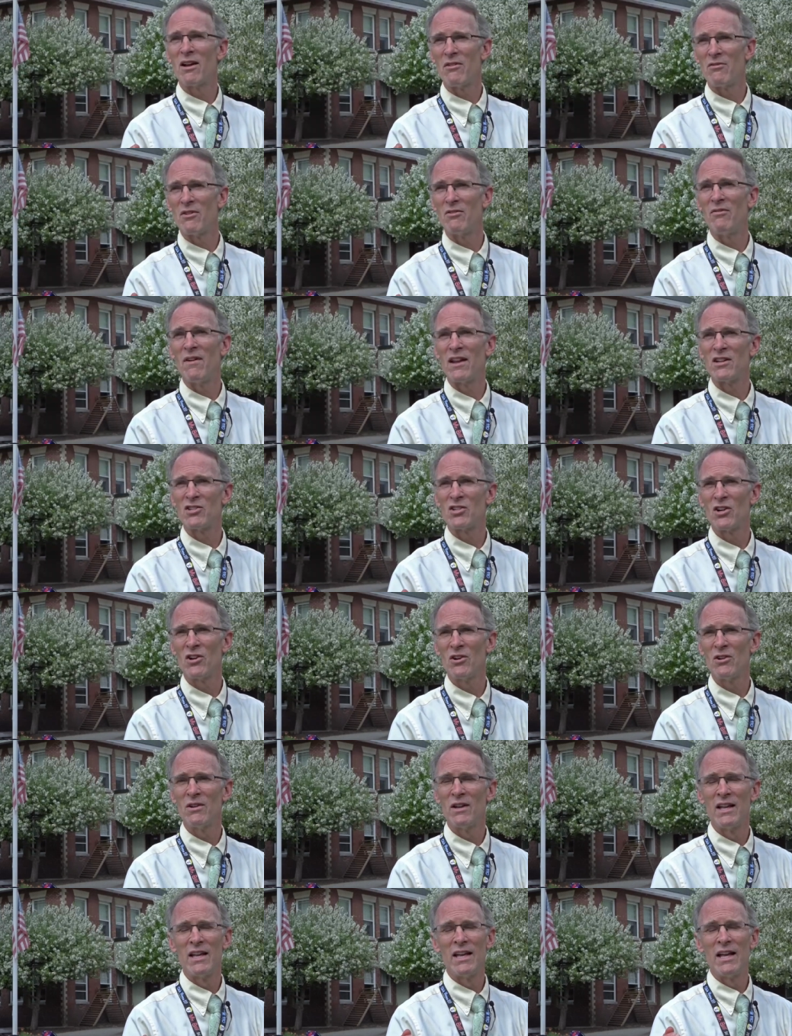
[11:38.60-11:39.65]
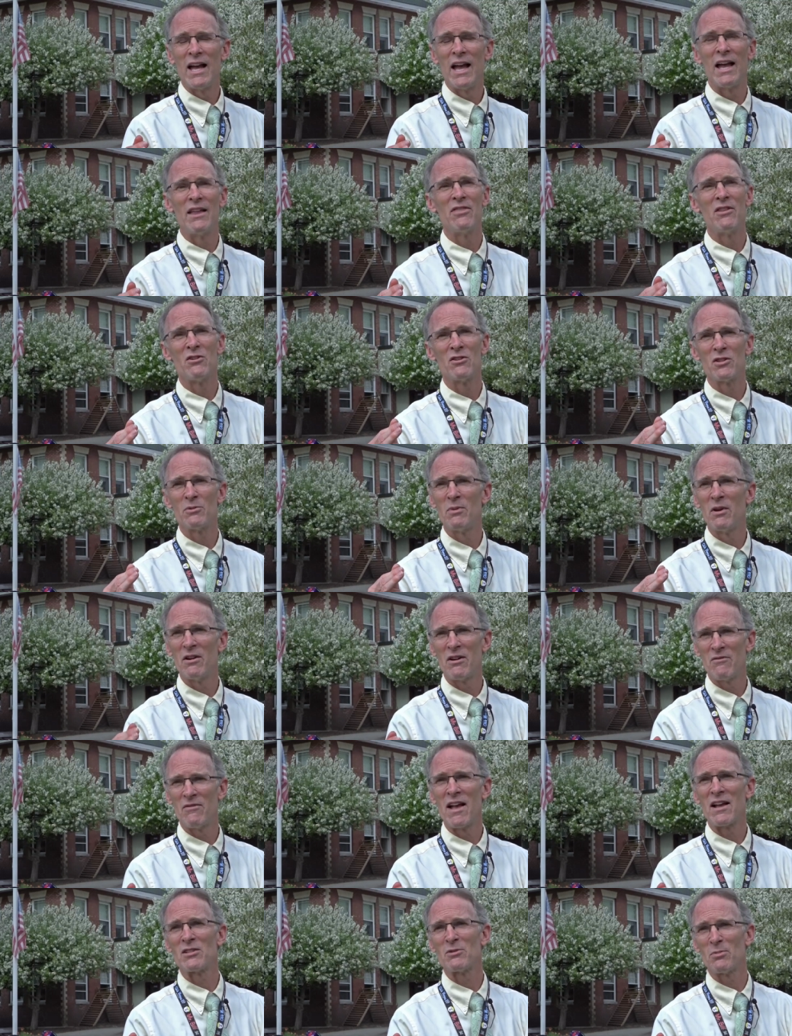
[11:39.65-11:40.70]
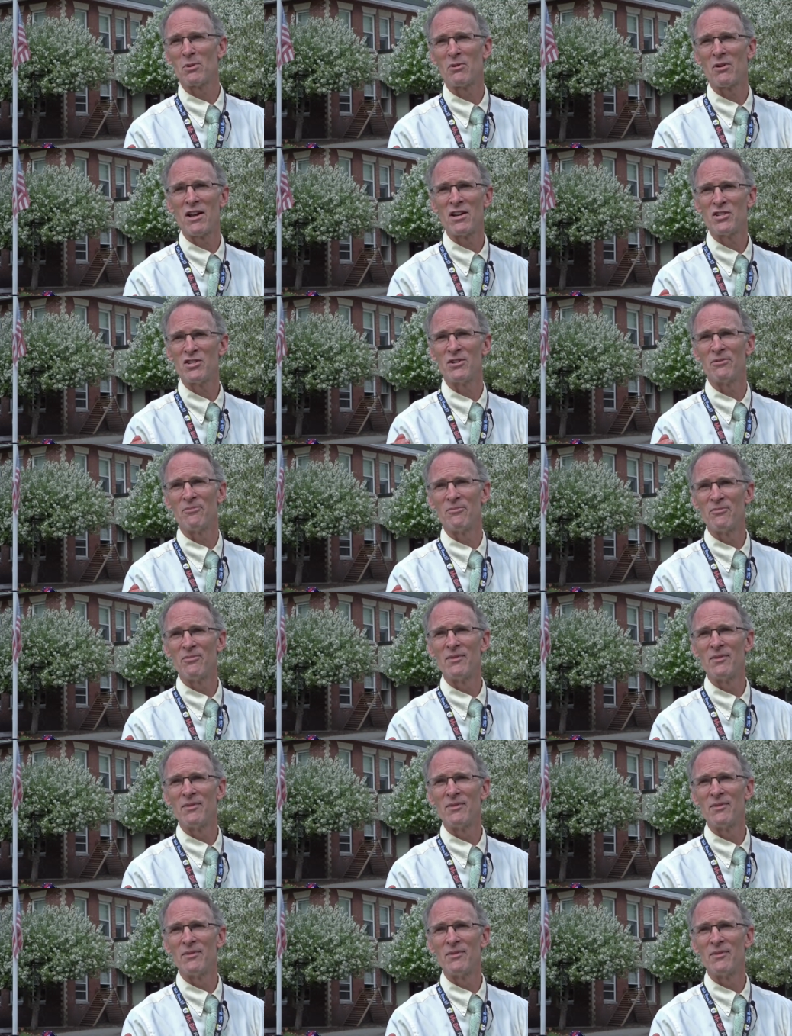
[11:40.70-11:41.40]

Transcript: of adventure, and their spirit of exploration.